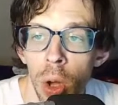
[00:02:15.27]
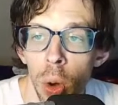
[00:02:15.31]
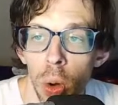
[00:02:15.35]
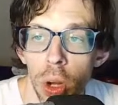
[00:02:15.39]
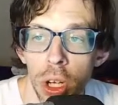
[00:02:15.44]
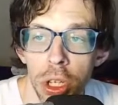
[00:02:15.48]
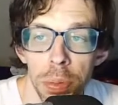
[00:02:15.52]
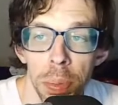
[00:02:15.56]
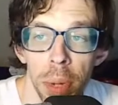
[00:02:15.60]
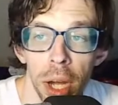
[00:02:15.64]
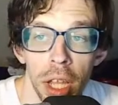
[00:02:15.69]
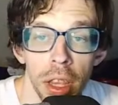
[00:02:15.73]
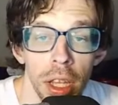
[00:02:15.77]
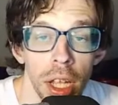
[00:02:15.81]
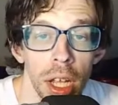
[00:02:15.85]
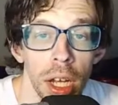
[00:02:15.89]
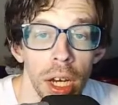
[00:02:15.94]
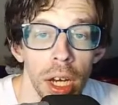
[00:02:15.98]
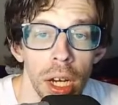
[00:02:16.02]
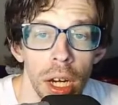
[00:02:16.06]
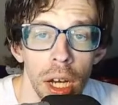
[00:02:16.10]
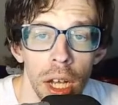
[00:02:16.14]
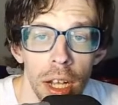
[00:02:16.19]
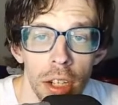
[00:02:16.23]
which by
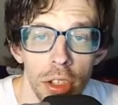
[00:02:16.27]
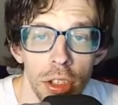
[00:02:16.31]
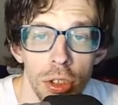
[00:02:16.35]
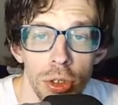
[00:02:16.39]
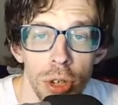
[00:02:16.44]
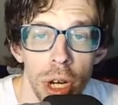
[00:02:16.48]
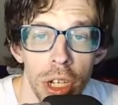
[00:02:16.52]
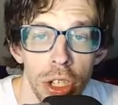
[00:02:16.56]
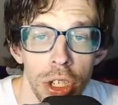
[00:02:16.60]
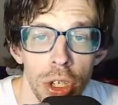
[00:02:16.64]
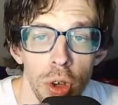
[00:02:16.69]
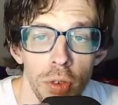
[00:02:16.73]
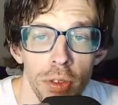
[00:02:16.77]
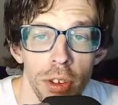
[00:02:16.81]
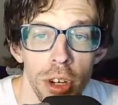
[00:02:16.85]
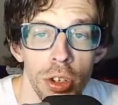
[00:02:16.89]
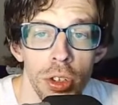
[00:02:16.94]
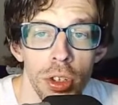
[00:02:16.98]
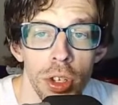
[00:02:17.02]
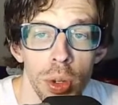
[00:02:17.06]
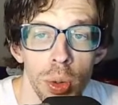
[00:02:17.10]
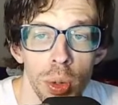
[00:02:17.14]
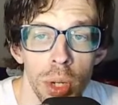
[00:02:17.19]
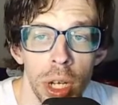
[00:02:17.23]
then had stretched over
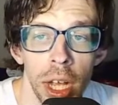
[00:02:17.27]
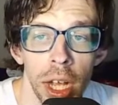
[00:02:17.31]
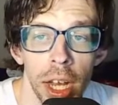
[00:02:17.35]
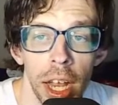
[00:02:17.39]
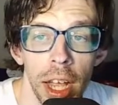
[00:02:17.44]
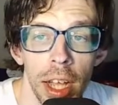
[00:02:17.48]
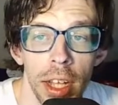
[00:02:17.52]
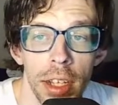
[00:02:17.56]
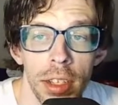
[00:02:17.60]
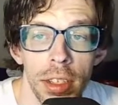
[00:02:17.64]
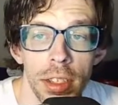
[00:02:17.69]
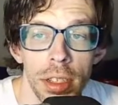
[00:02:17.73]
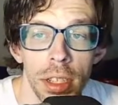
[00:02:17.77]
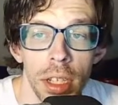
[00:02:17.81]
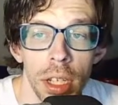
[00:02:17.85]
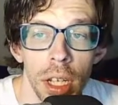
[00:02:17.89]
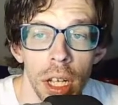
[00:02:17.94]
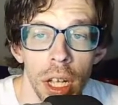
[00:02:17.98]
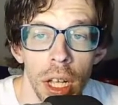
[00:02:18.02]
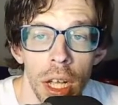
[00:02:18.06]
2 decades.